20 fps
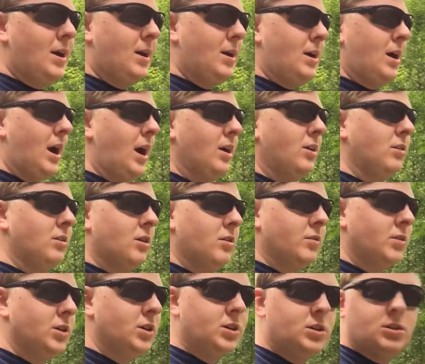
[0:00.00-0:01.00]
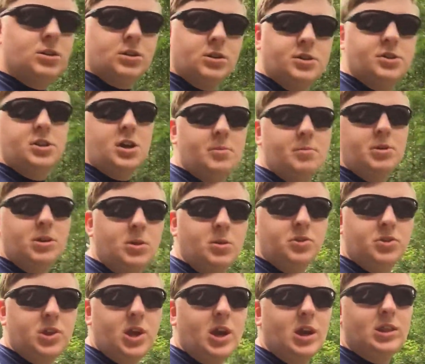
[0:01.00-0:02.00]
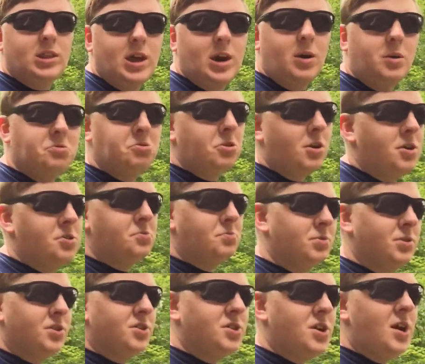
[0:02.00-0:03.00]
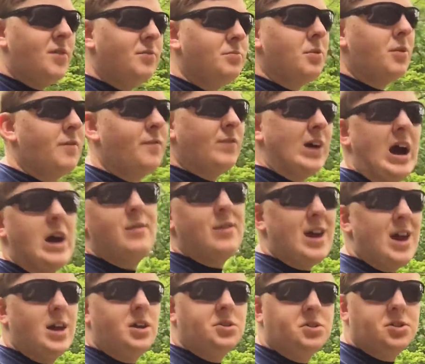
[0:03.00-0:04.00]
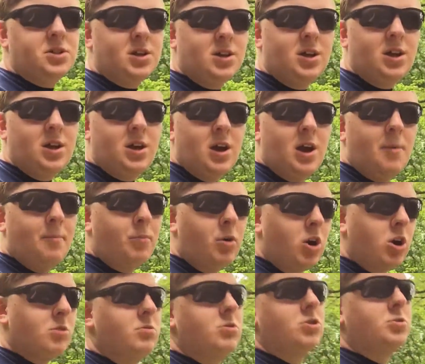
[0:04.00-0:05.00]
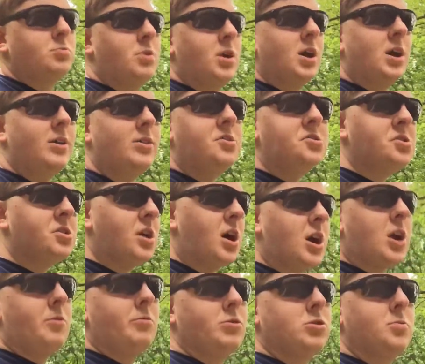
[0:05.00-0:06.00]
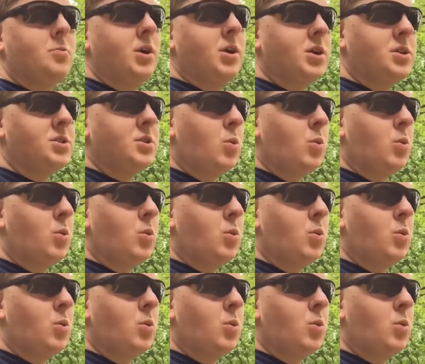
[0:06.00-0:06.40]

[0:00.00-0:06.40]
either of it because, I mean, you would think that because they're having about five ads per commercial break, and there's a lot of commercial breaks.